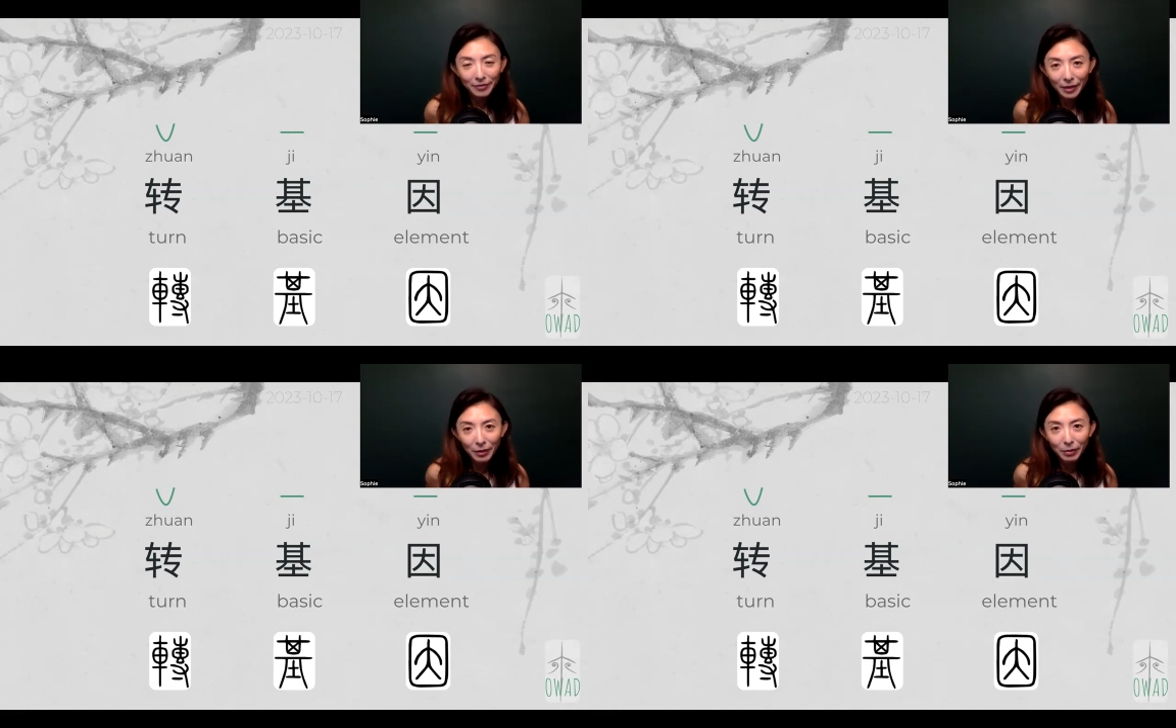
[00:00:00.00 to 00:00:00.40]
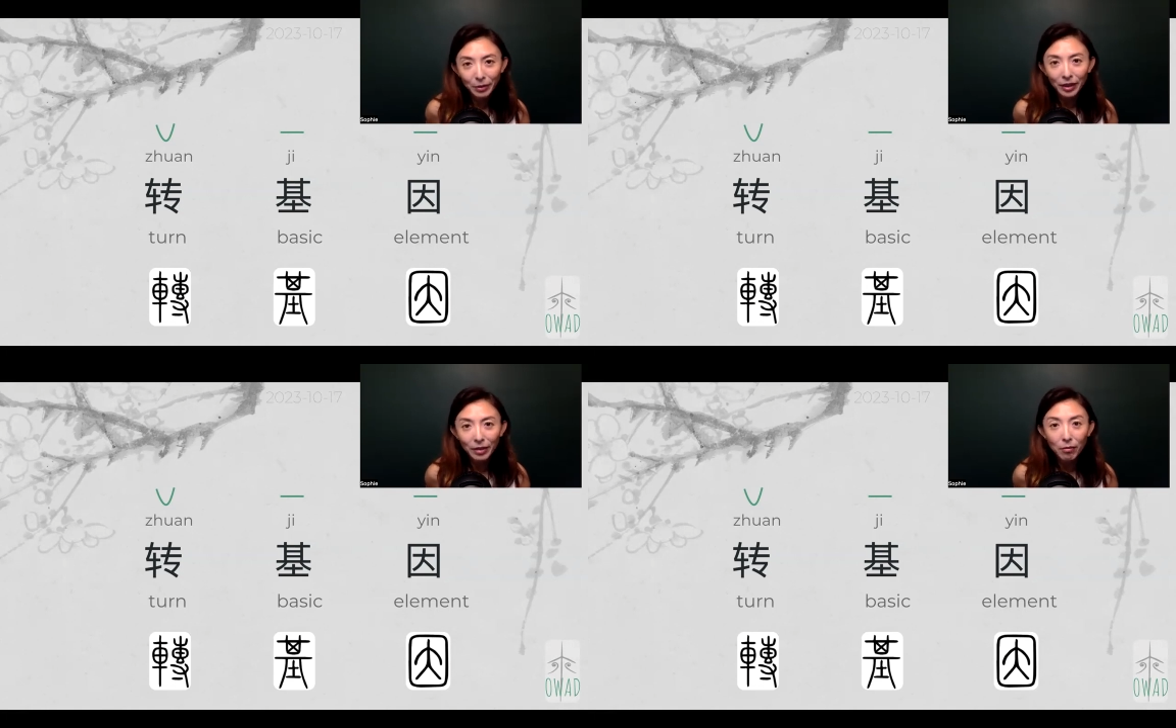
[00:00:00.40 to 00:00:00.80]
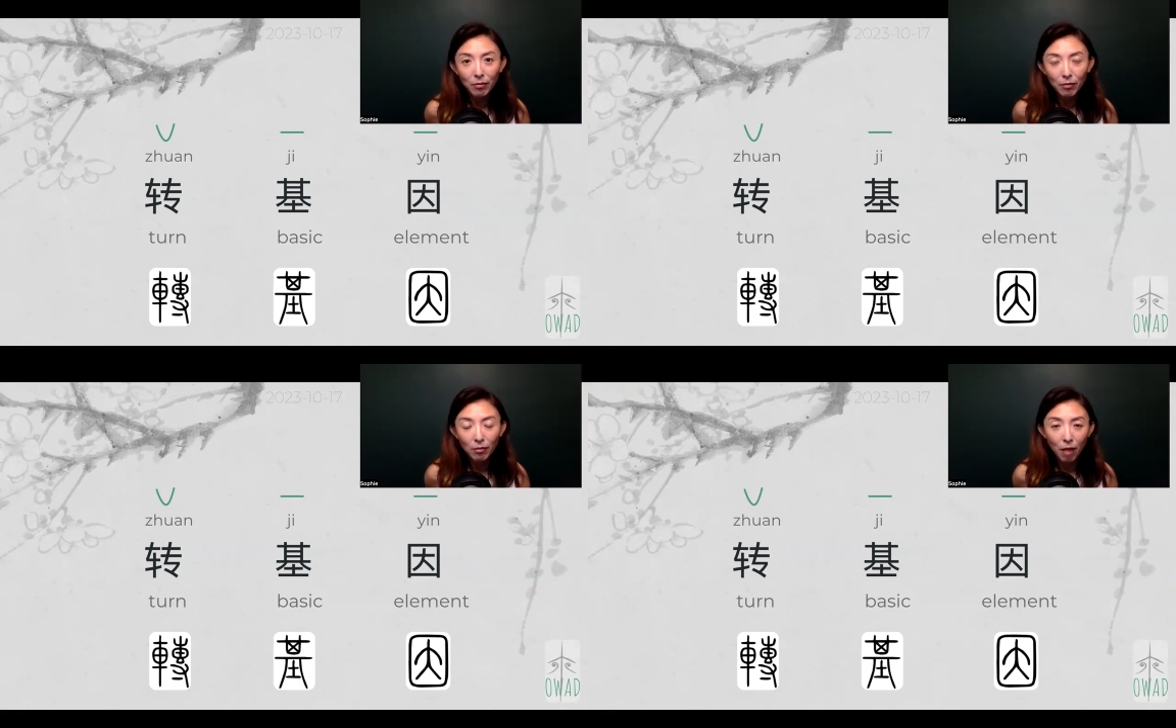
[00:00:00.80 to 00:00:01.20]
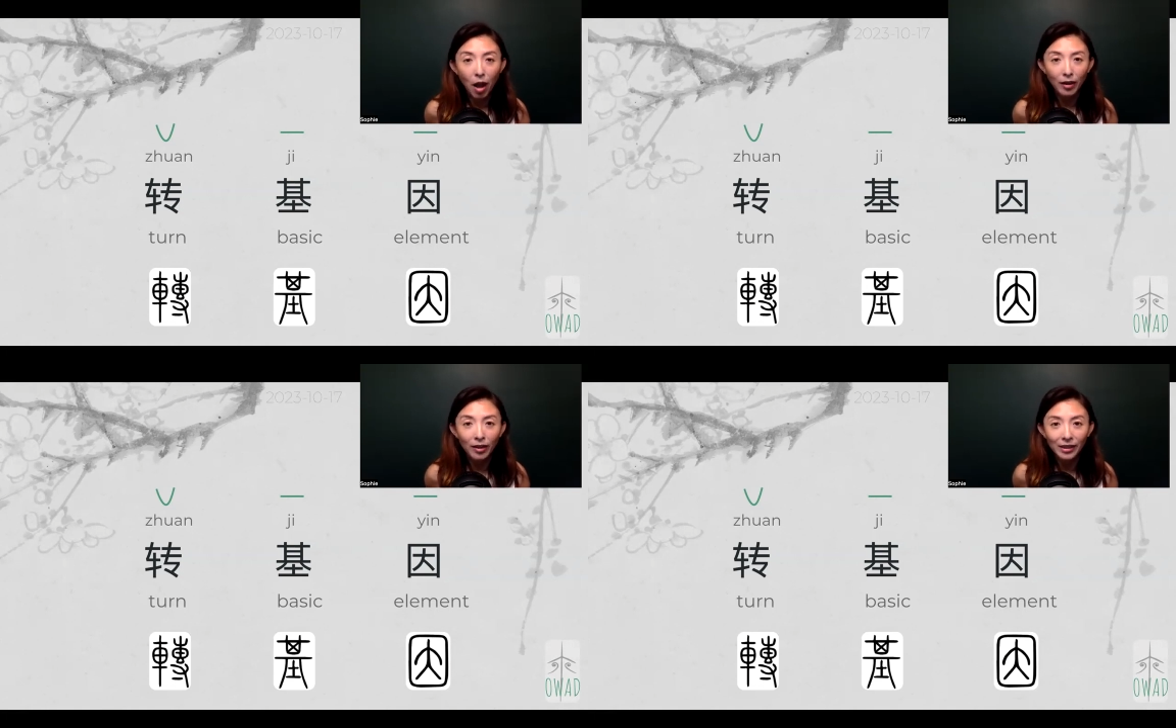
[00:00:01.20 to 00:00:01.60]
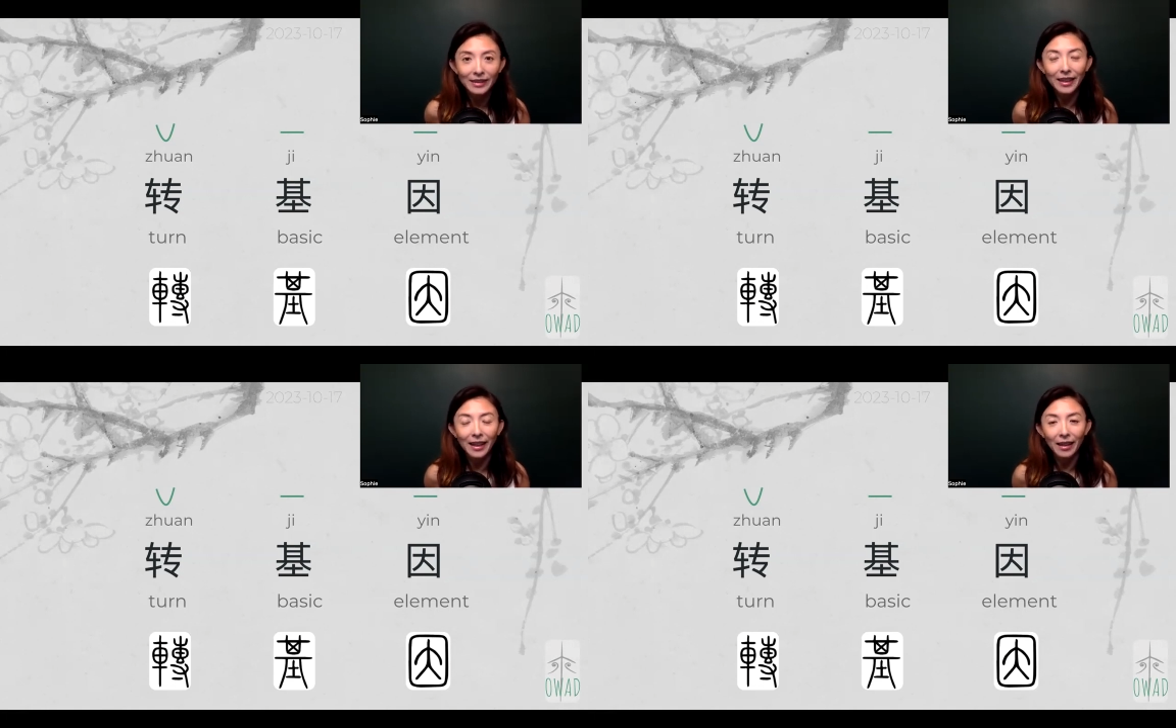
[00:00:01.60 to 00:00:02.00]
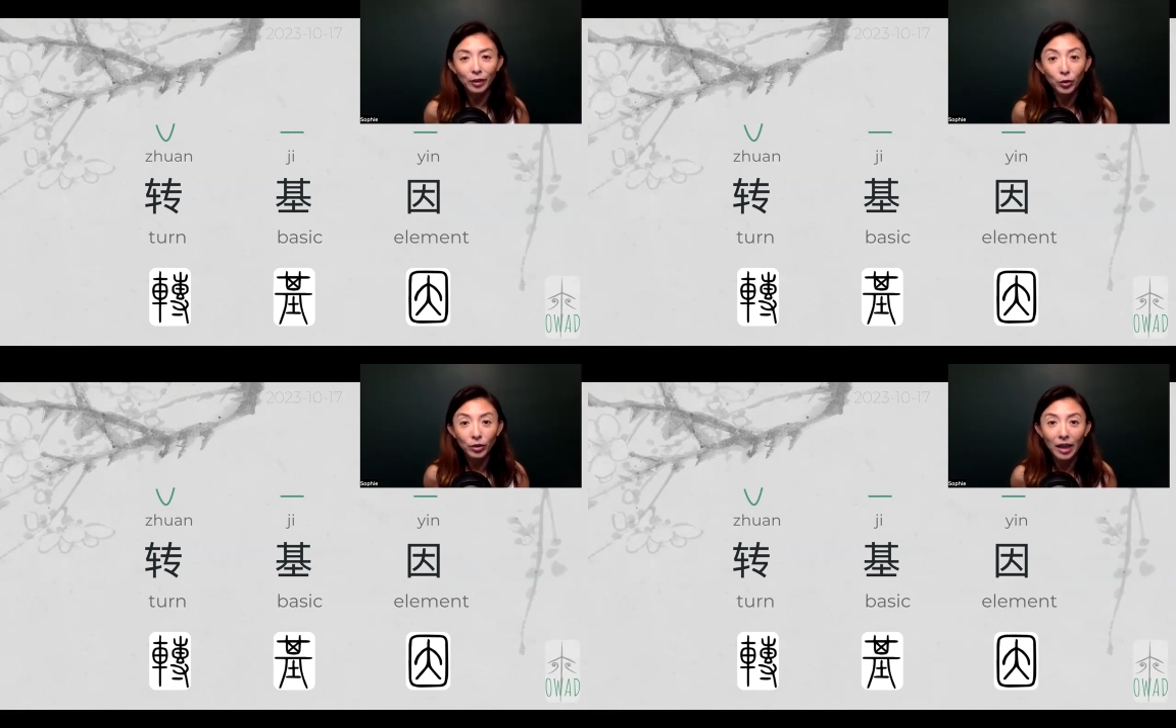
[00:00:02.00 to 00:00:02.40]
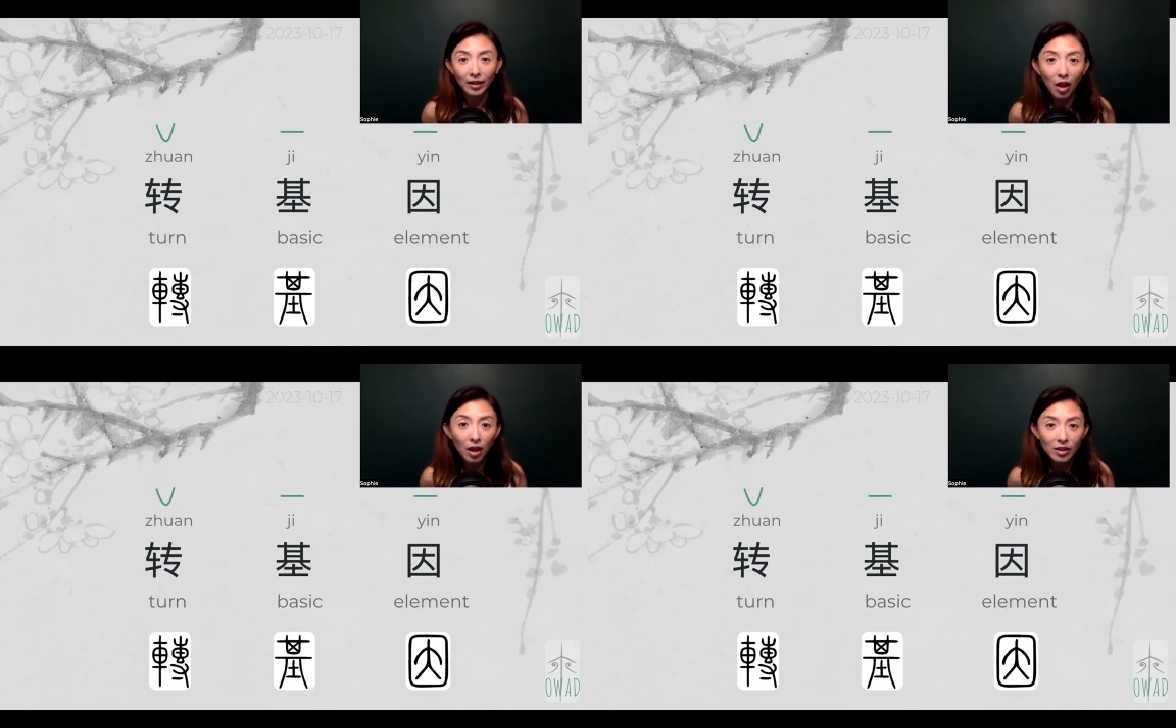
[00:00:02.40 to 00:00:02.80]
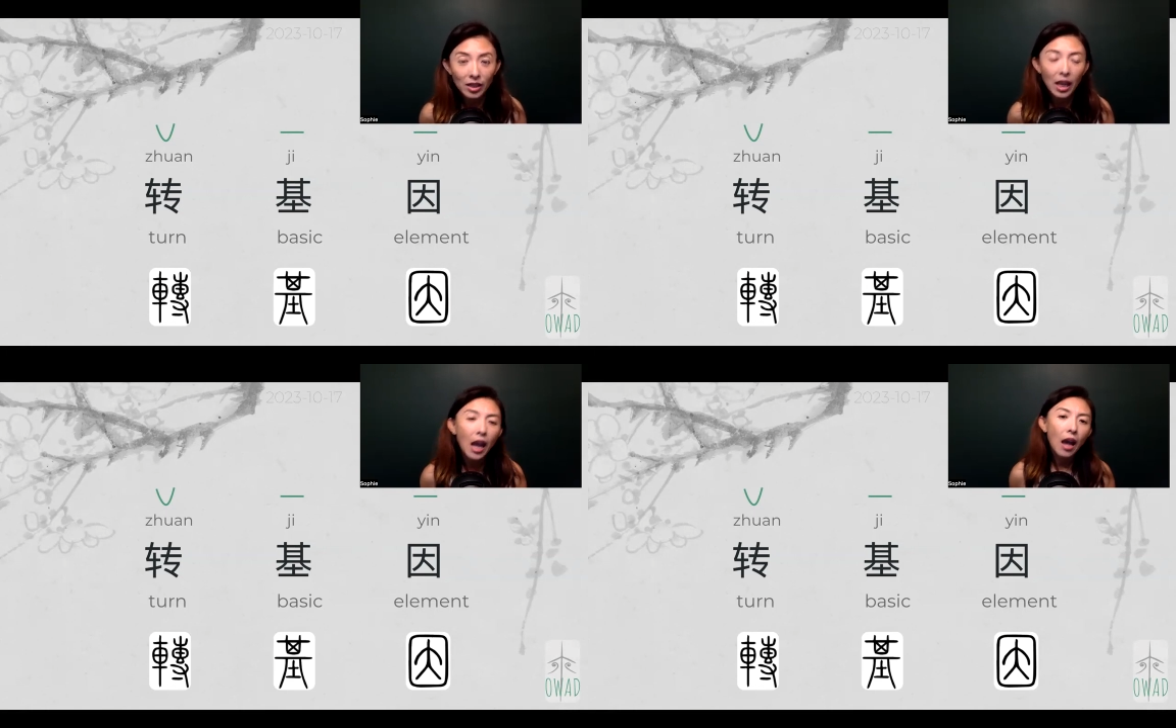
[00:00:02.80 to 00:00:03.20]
I mean, pretty modern uh, new technology.